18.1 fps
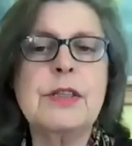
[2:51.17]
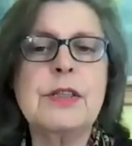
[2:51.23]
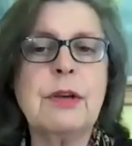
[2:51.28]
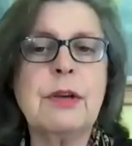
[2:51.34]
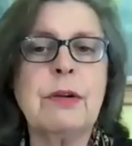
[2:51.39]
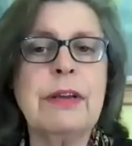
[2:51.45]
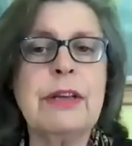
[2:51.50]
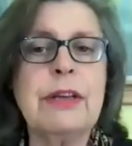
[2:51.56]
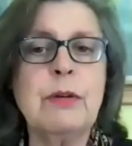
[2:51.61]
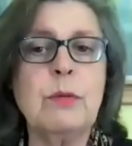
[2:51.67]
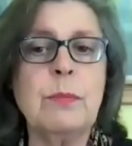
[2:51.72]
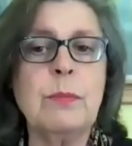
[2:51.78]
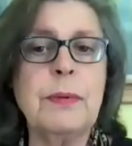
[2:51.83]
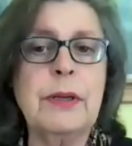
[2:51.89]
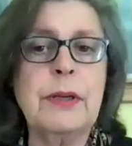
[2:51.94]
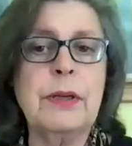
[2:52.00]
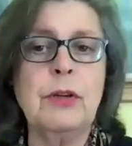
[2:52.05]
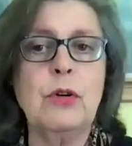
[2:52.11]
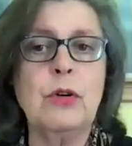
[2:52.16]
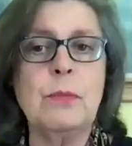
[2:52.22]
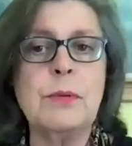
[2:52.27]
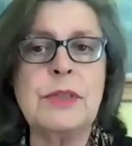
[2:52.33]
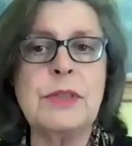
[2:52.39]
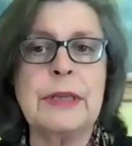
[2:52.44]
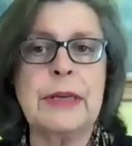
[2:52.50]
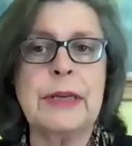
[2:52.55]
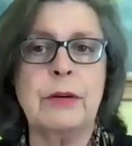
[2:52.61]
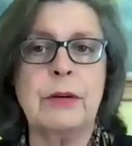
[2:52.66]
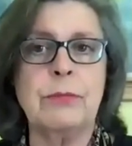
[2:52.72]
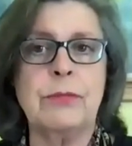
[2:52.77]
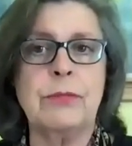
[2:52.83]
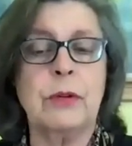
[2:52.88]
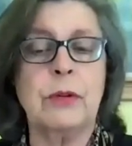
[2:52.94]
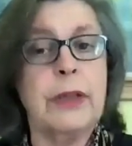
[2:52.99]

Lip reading: So he will be enormously helpful.